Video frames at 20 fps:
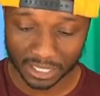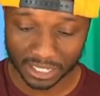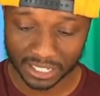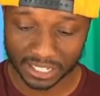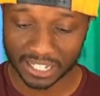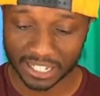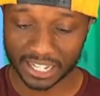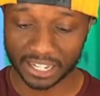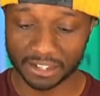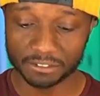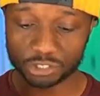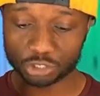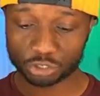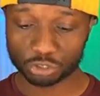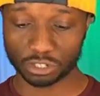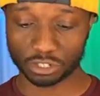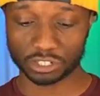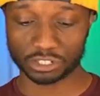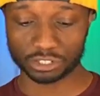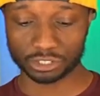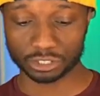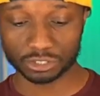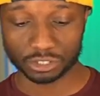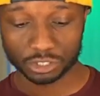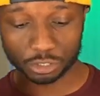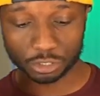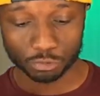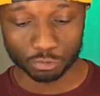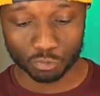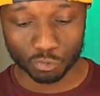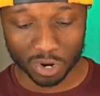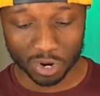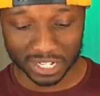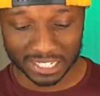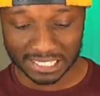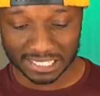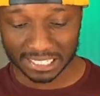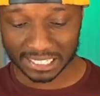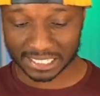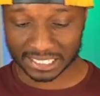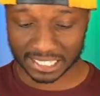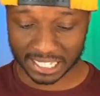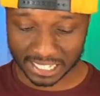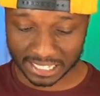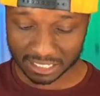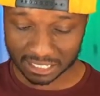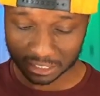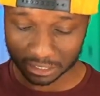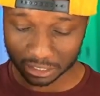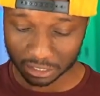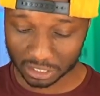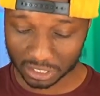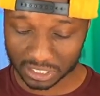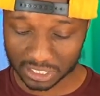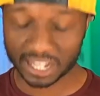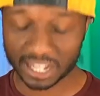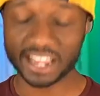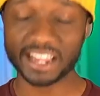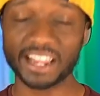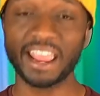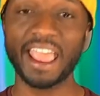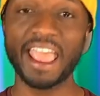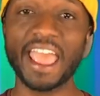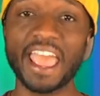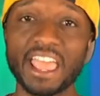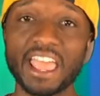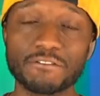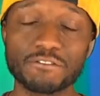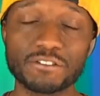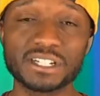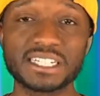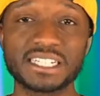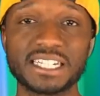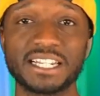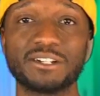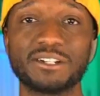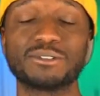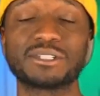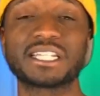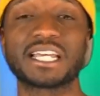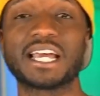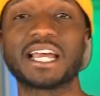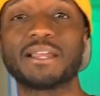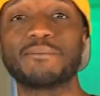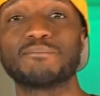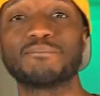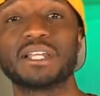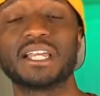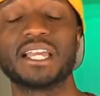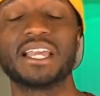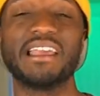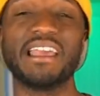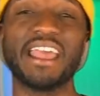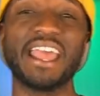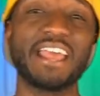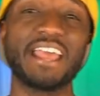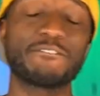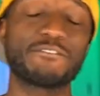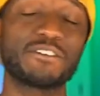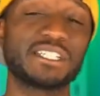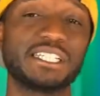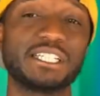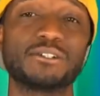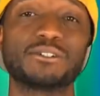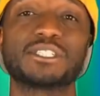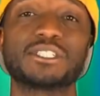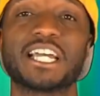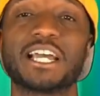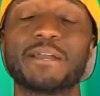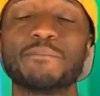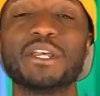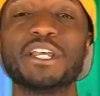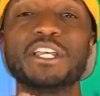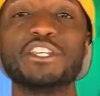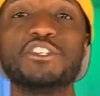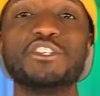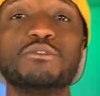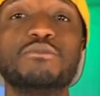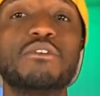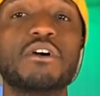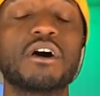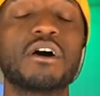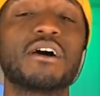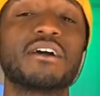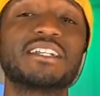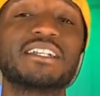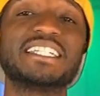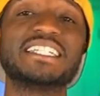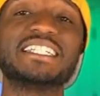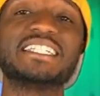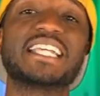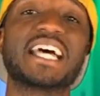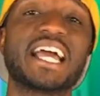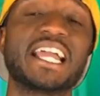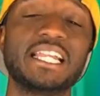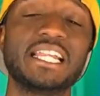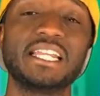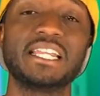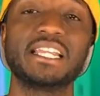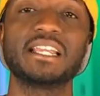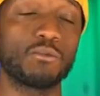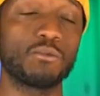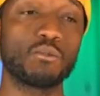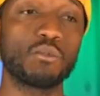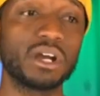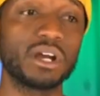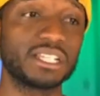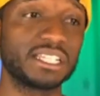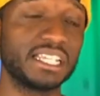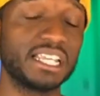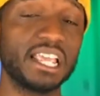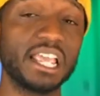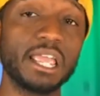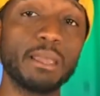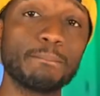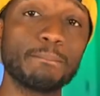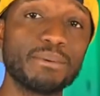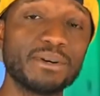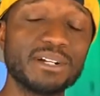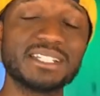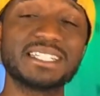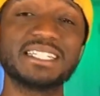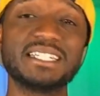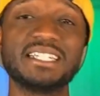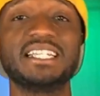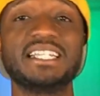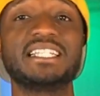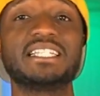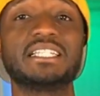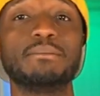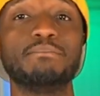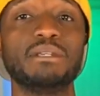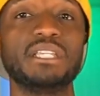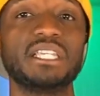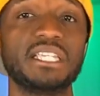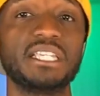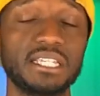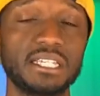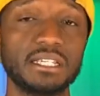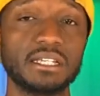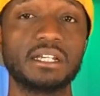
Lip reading: gives structure to what success looks like every single time. Every single time. You are designing what the inputs need to be